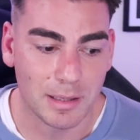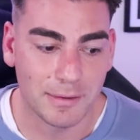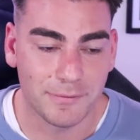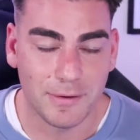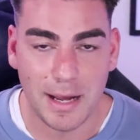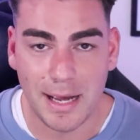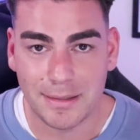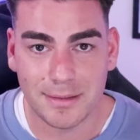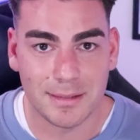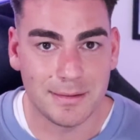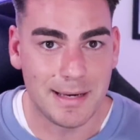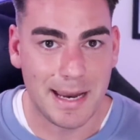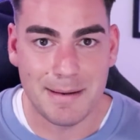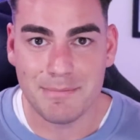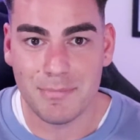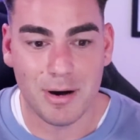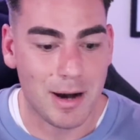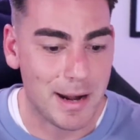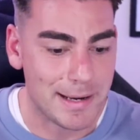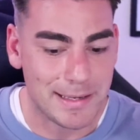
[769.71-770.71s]
If I had to name
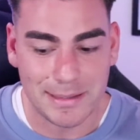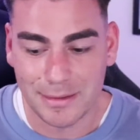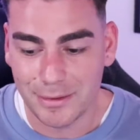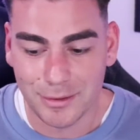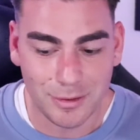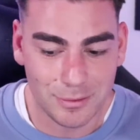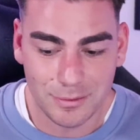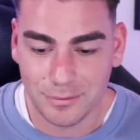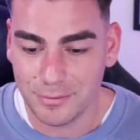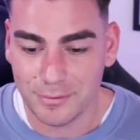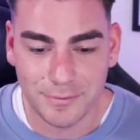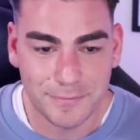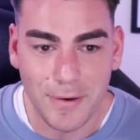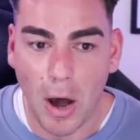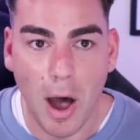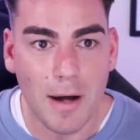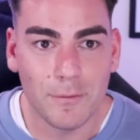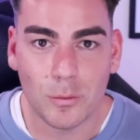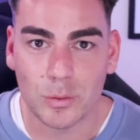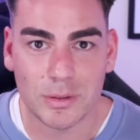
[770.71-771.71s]
my
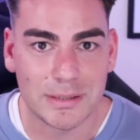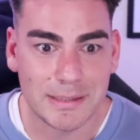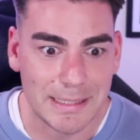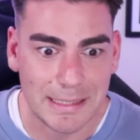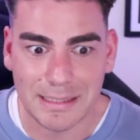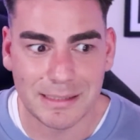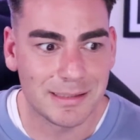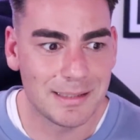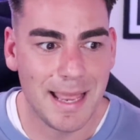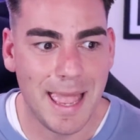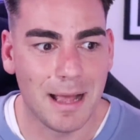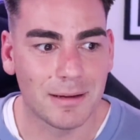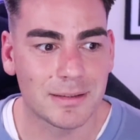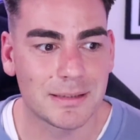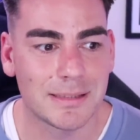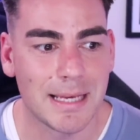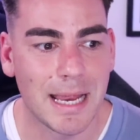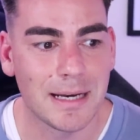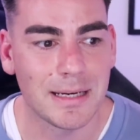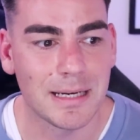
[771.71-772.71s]
5 or 6
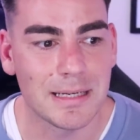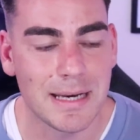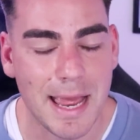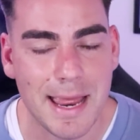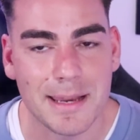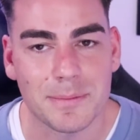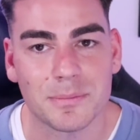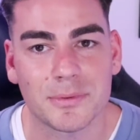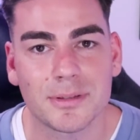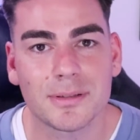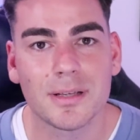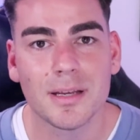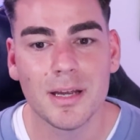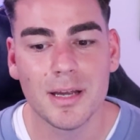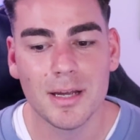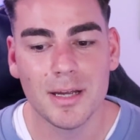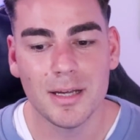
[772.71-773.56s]
outstanding names,